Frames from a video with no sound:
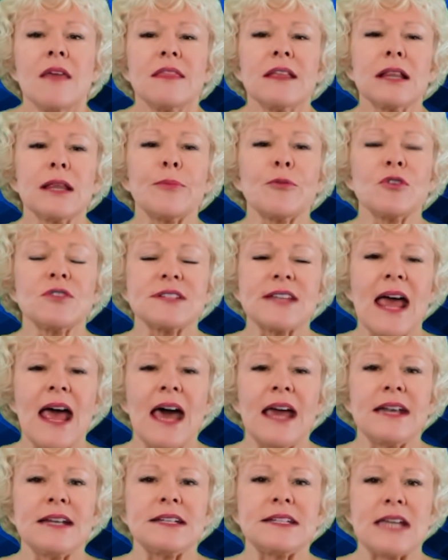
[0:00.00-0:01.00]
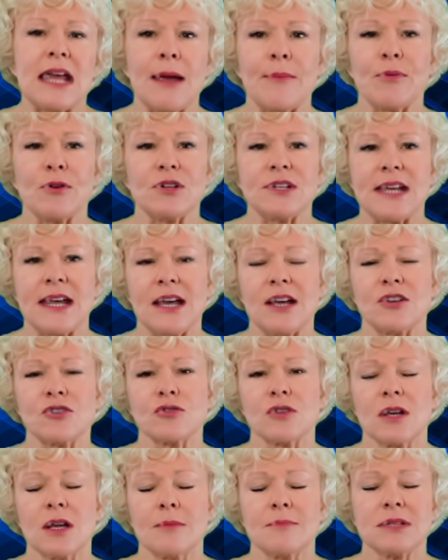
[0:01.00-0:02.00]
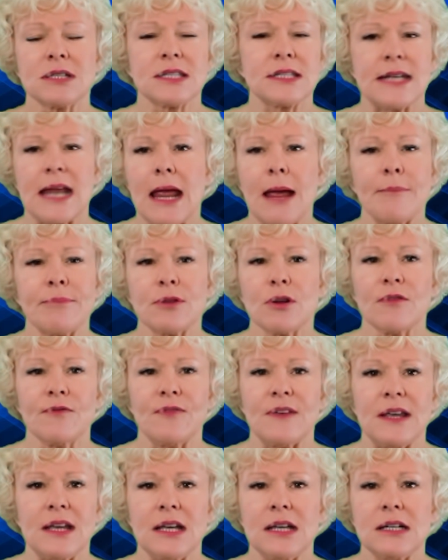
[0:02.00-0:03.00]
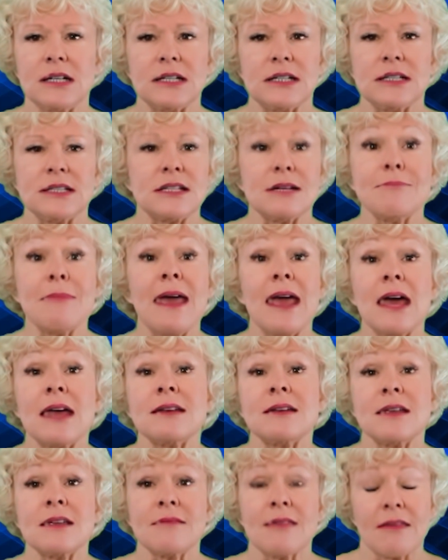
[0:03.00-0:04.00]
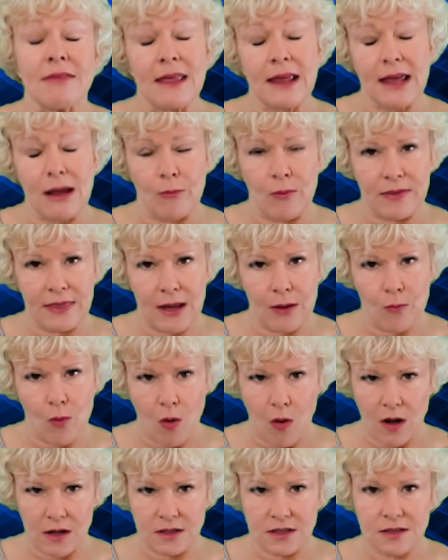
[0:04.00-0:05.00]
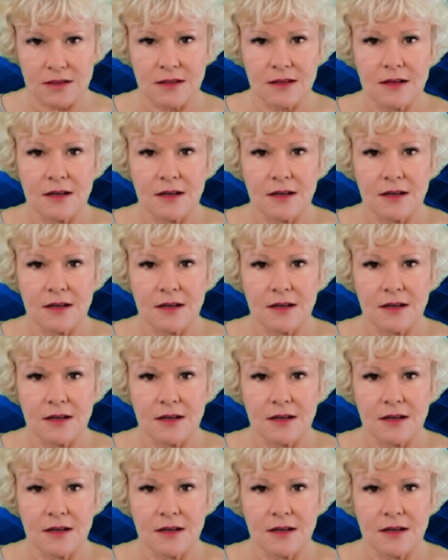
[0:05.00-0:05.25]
The Liberals had a temper tantrum, stamped their feet, and demanded that they get what they want.